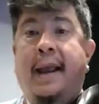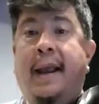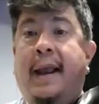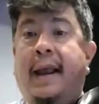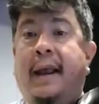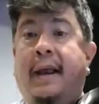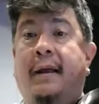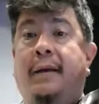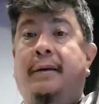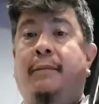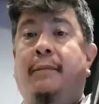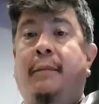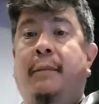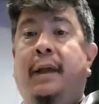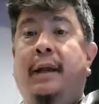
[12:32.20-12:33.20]
and
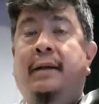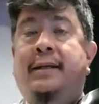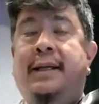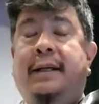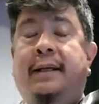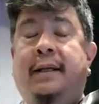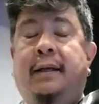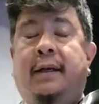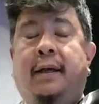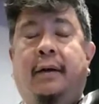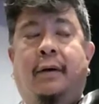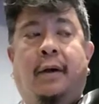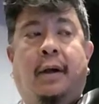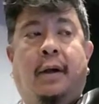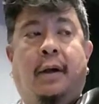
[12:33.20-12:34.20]
taking
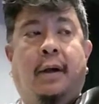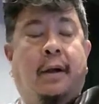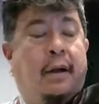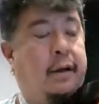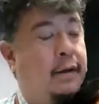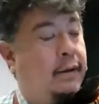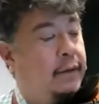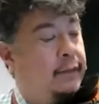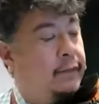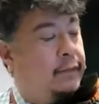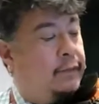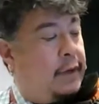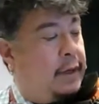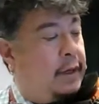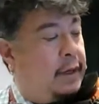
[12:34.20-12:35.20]
care
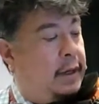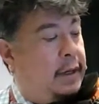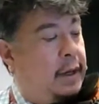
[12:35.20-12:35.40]
of